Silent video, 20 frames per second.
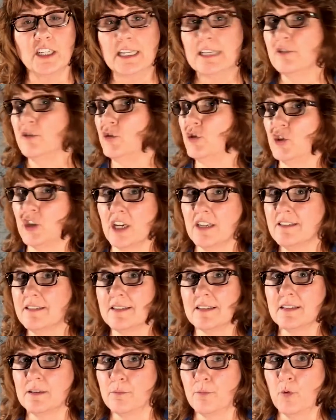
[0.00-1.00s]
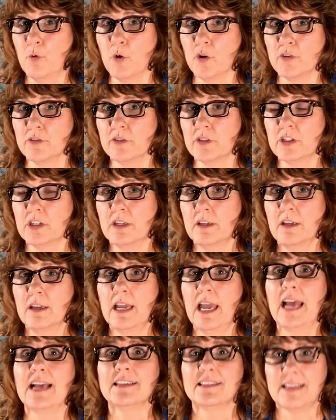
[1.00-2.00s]
is just as important
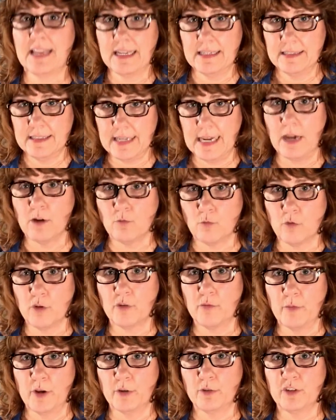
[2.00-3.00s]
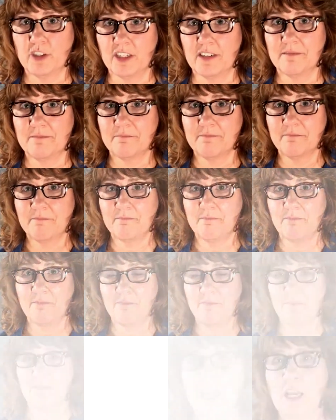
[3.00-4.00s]
as that downward motion.
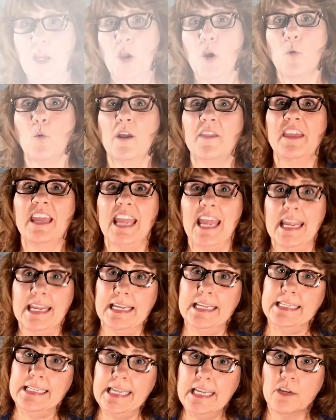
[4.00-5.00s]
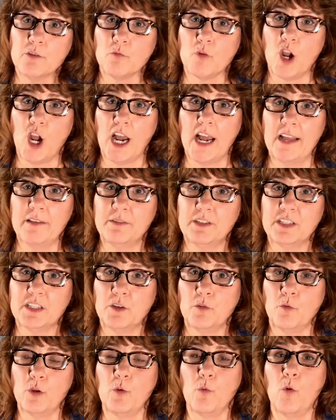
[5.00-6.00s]
When the AED arrives,
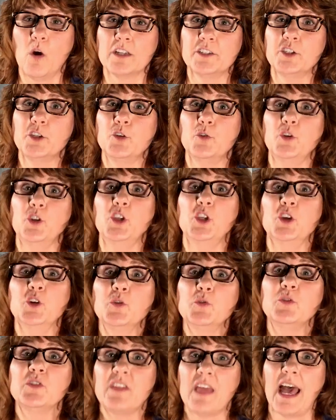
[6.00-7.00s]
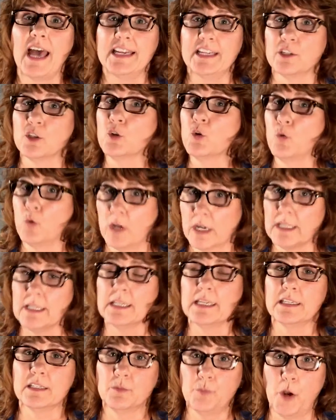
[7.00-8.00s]
we want to use that as
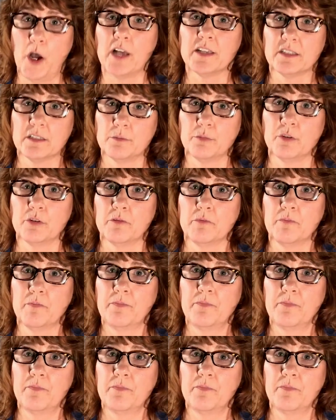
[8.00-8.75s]
quickly as possible.